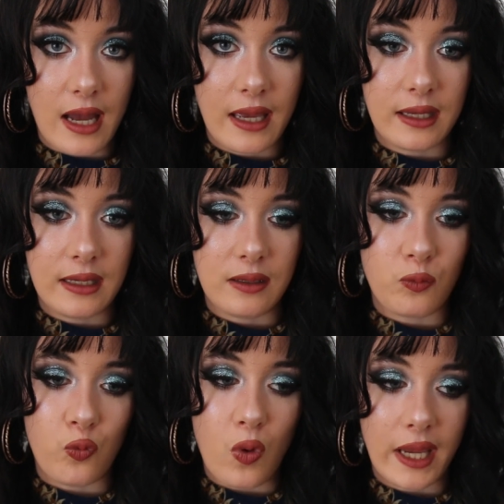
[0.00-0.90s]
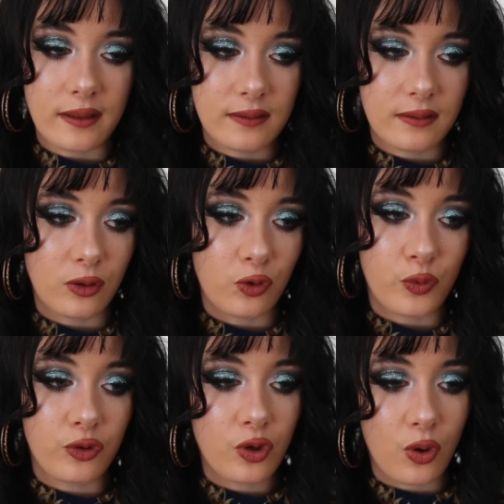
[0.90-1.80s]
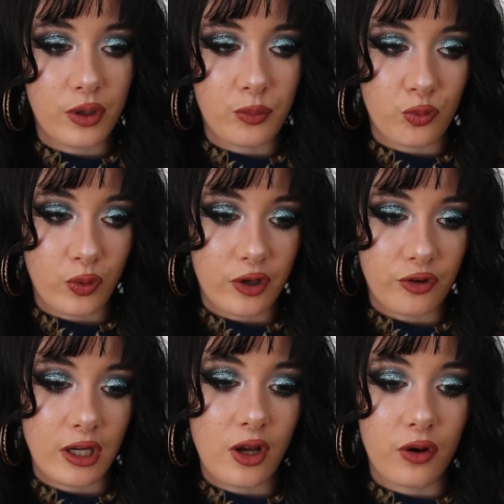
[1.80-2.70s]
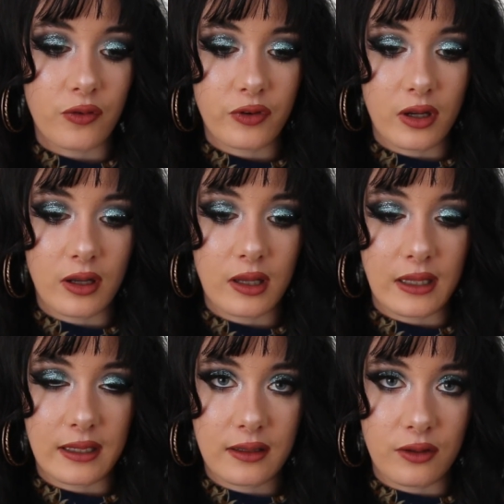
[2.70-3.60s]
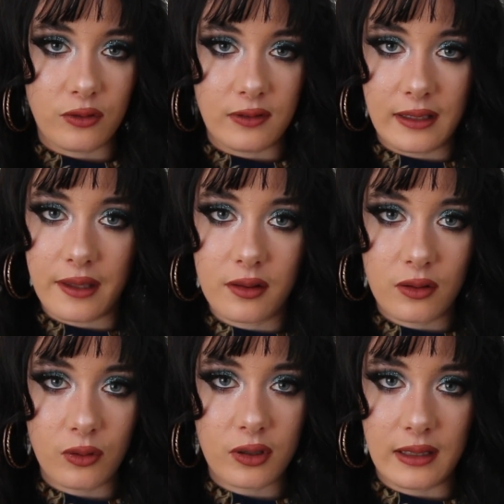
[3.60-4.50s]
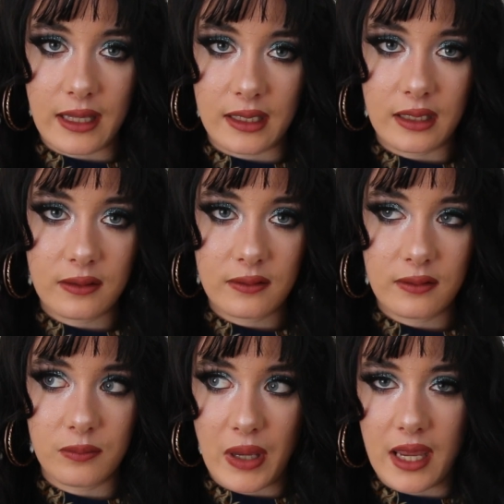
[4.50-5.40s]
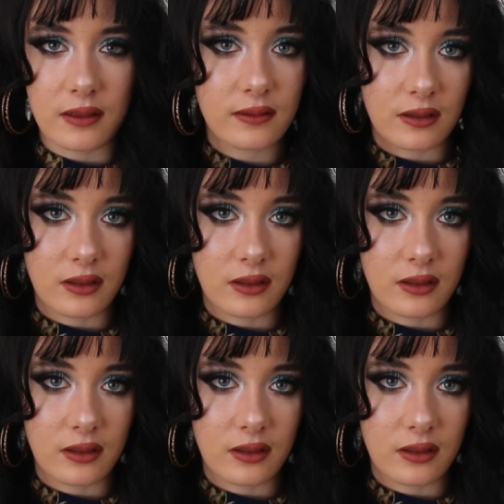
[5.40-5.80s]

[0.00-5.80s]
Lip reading: dye in white silk with gold embroidery over like those leather look leggings, pants